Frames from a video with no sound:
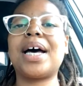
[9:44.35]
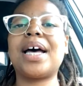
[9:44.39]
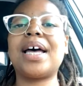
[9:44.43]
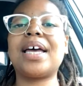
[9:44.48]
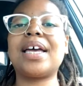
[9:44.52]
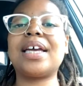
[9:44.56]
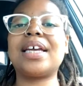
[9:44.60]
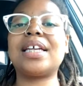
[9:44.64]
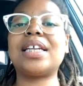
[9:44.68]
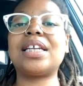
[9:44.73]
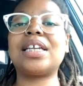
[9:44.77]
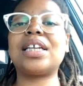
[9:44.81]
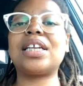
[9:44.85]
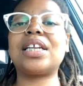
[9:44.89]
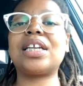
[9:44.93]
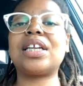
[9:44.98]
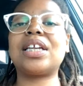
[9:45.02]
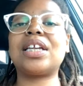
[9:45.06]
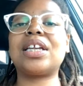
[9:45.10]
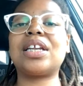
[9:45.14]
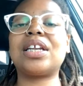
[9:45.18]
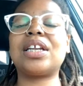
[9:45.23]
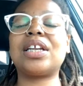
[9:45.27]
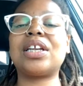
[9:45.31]
But
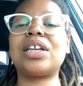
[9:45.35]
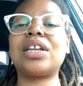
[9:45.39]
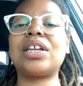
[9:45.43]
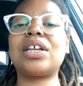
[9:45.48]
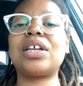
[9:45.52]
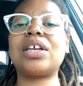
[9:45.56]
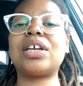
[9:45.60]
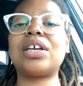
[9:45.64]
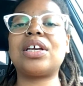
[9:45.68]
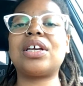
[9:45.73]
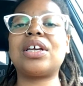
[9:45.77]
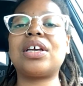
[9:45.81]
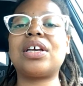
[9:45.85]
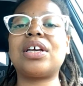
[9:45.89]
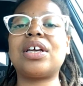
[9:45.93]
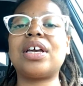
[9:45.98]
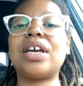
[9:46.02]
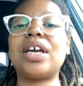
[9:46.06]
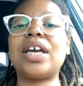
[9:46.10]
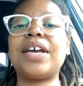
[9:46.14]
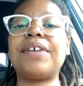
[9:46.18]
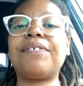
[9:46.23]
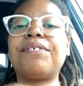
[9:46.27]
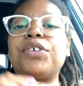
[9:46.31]

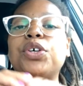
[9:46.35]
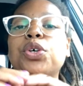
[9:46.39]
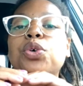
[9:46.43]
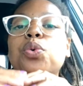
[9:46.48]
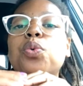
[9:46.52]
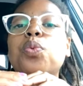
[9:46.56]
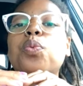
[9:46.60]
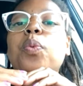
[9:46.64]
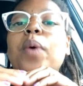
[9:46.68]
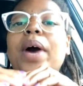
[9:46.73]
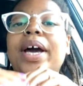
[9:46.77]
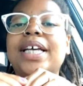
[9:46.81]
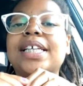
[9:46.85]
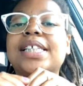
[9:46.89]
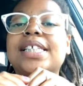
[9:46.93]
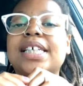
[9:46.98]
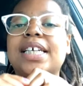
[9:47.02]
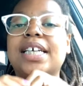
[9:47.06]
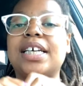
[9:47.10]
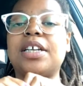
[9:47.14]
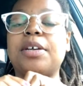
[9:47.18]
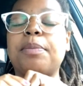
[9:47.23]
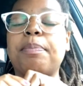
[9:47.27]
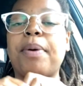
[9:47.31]
if you
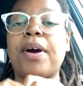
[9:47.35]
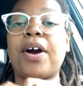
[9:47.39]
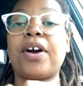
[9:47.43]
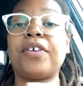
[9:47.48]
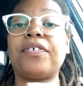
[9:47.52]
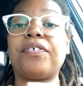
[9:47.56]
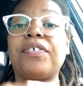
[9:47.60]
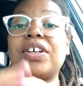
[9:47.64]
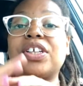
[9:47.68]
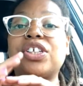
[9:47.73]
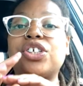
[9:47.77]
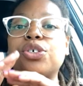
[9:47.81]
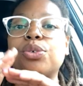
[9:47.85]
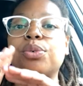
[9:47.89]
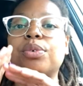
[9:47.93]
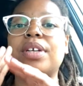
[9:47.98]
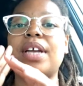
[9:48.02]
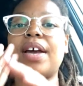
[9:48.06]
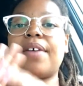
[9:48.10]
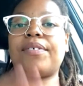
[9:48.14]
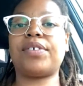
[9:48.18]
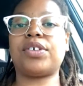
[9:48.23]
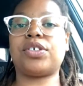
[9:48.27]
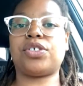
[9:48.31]
wait to get it perfect,
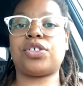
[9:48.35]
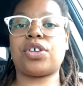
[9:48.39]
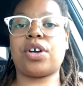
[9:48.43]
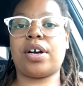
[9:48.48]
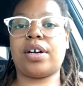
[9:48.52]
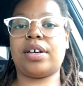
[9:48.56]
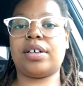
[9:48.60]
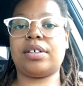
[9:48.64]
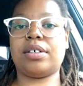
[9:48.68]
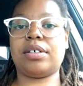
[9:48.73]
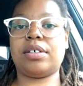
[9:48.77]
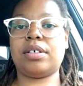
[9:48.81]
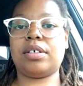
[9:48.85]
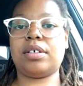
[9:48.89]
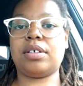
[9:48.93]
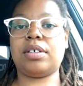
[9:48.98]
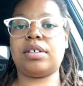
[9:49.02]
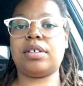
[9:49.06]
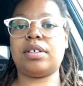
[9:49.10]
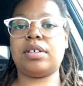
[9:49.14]
you'll never start.